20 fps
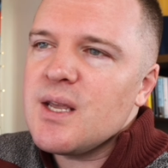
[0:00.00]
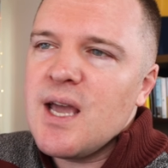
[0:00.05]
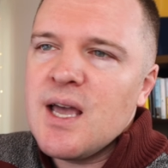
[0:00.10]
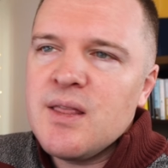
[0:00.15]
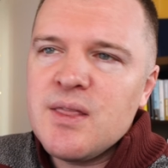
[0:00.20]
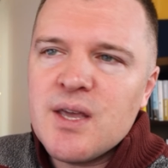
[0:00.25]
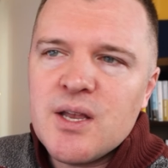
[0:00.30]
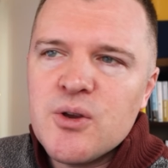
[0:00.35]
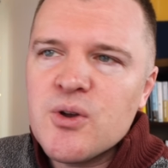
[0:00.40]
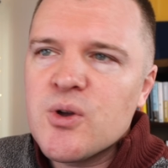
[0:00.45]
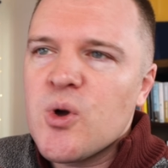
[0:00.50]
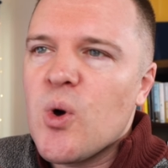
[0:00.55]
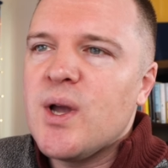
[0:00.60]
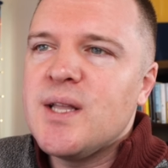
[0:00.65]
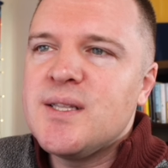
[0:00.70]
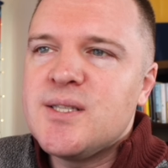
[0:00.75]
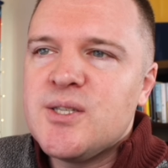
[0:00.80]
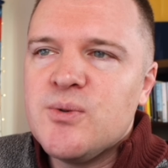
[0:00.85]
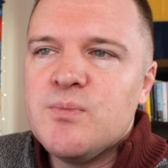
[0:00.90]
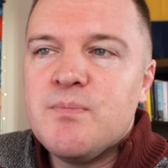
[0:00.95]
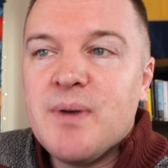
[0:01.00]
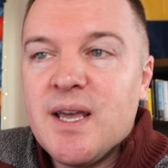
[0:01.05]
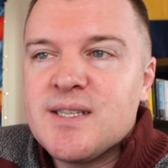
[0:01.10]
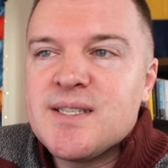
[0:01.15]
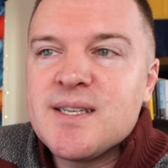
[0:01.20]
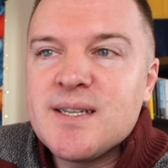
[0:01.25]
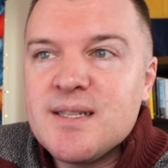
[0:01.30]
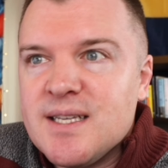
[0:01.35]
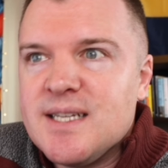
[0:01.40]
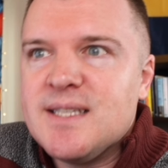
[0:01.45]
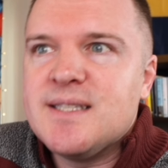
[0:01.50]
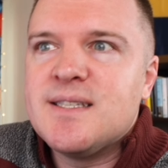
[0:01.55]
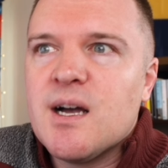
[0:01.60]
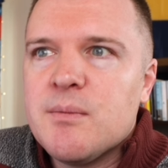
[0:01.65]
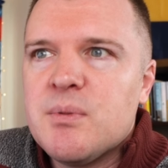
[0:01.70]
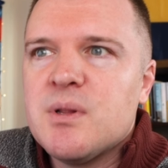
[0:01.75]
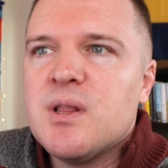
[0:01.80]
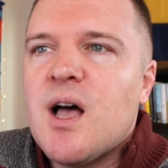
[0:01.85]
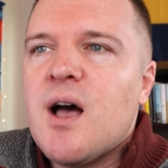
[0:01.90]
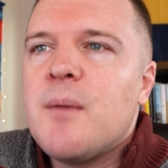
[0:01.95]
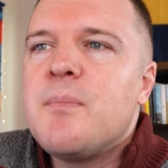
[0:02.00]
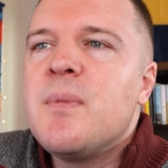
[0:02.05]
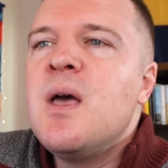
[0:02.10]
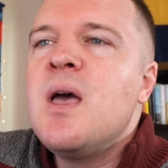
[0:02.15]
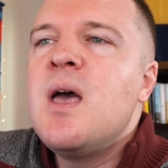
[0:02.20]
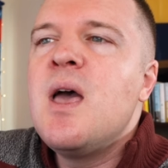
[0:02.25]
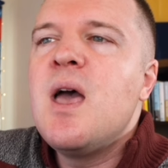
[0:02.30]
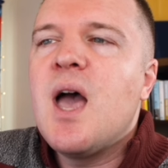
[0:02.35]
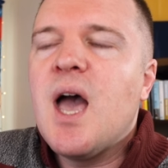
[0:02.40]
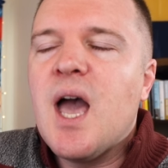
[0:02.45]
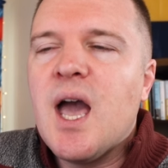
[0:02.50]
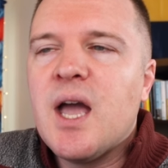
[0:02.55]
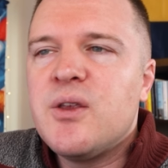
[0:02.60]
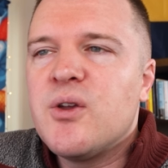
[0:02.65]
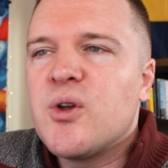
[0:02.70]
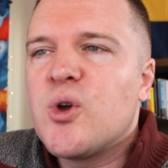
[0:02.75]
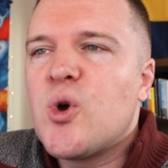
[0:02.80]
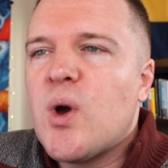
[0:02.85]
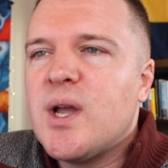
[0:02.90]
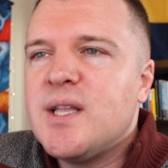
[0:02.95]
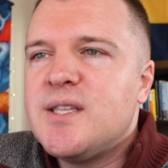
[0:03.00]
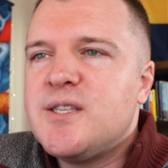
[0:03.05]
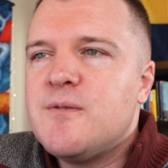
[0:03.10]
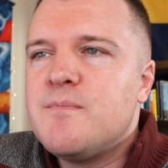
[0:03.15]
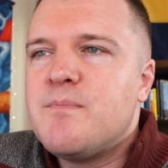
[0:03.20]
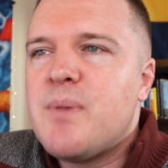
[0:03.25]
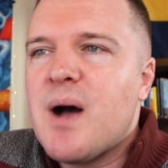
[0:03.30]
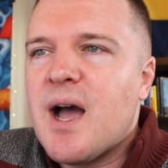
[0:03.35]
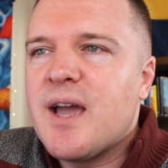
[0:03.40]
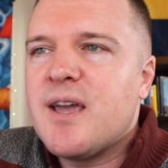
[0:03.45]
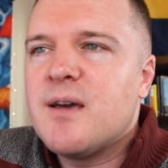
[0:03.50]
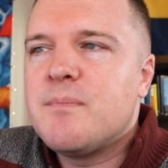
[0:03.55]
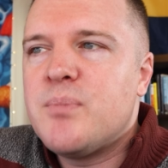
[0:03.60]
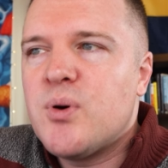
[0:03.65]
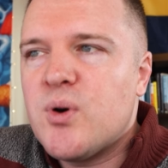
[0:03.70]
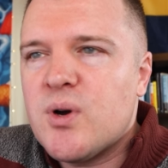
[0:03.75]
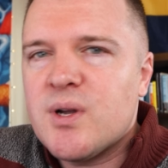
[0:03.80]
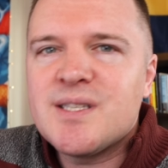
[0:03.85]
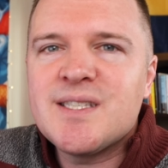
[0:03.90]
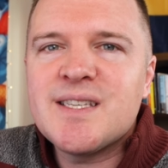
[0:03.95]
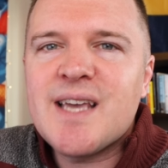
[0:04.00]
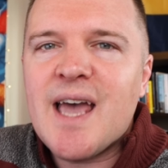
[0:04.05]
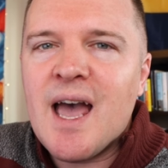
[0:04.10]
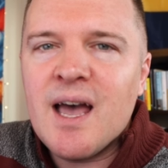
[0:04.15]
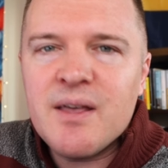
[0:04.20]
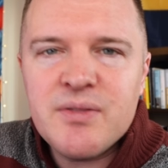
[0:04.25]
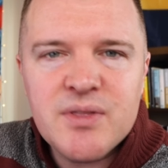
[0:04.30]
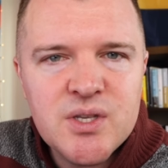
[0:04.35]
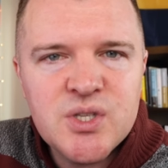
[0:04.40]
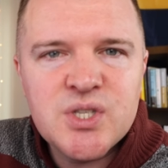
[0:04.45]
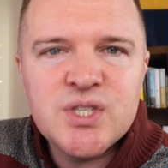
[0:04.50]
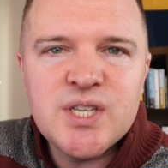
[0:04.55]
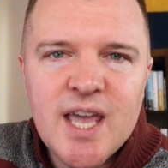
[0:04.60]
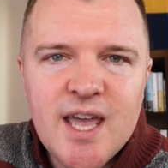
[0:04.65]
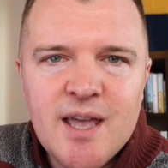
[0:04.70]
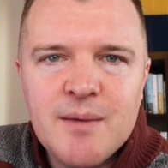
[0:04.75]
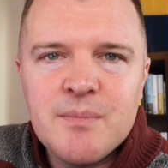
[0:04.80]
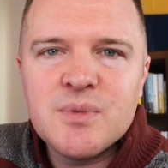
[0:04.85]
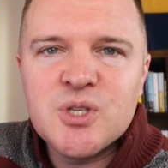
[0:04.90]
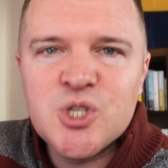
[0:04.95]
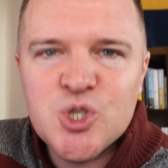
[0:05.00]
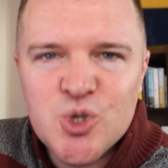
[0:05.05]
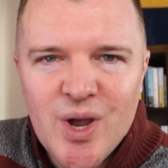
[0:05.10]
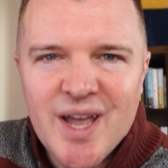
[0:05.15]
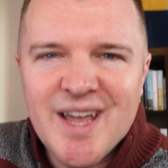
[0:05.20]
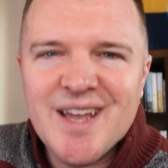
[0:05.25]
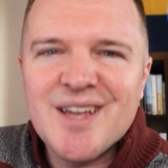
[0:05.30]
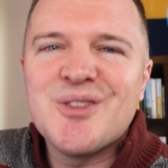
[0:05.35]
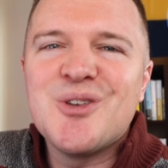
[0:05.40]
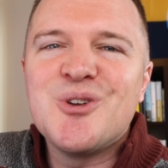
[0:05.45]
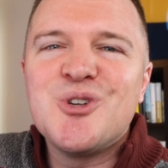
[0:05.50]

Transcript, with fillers: And then you're going to basically double up and you're going to buy a put at the same strike.